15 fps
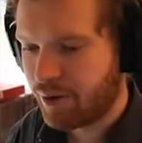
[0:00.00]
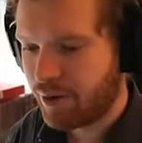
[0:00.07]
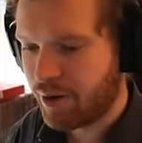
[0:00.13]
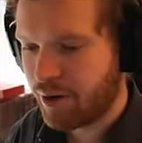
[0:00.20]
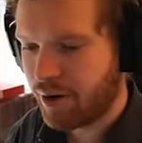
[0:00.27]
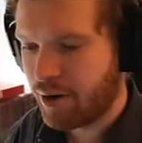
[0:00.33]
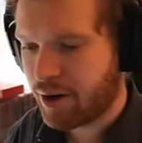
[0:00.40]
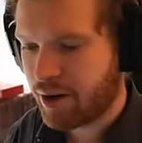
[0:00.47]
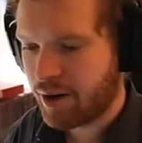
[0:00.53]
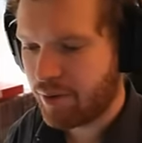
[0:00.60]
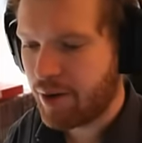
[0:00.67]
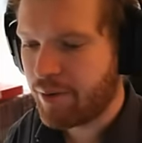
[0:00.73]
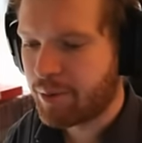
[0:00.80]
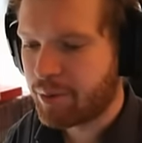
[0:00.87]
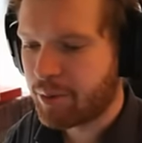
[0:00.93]

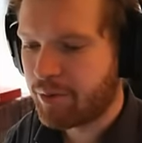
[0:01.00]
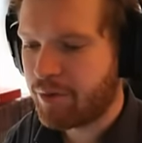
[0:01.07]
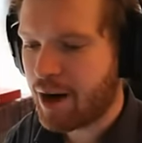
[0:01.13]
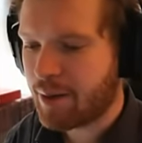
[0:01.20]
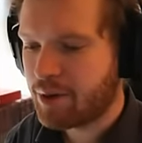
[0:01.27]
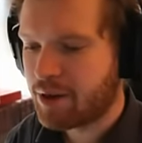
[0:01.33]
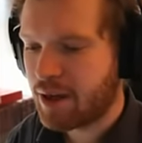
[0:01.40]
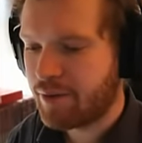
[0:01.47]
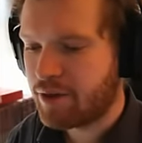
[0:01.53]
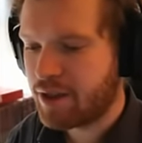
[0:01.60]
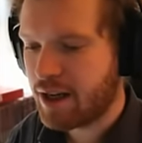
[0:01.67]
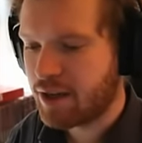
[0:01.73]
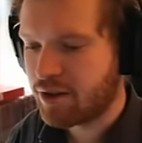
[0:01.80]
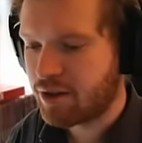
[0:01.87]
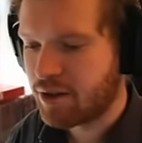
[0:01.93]
fragments that I've
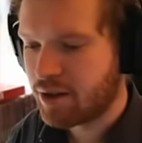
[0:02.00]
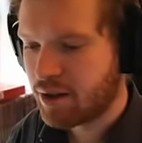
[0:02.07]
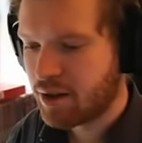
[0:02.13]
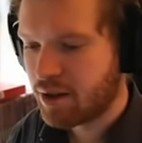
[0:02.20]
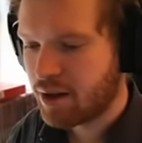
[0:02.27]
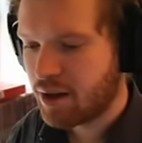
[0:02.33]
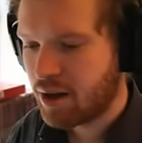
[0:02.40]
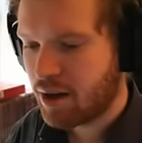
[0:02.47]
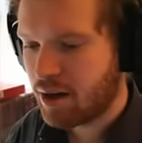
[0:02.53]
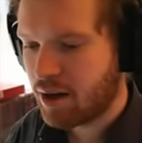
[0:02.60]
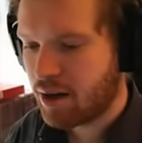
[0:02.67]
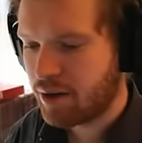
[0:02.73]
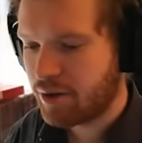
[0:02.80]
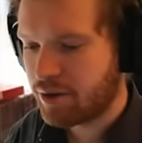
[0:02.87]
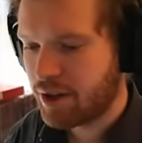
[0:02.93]
jettisoned.
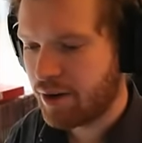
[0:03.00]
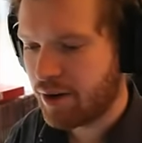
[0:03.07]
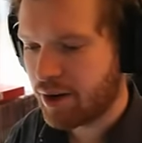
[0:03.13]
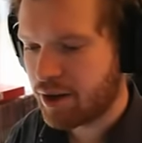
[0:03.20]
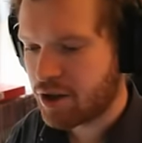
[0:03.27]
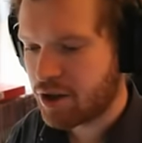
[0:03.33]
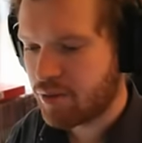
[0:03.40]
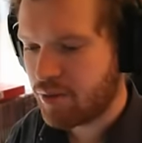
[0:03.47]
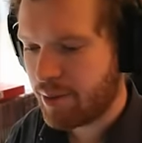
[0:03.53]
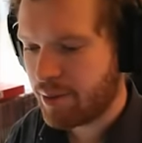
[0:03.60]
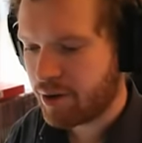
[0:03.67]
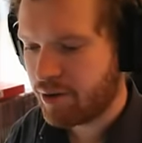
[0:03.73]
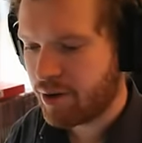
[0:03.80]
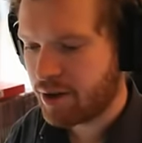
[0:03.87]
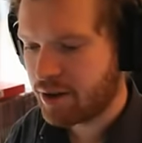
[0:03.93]
So yeah, I can scrape
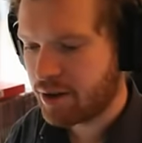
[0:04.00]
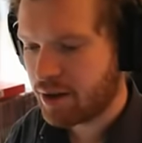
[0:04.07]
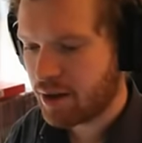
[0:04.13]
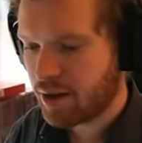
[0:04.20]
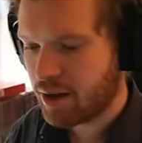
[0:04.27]
across it.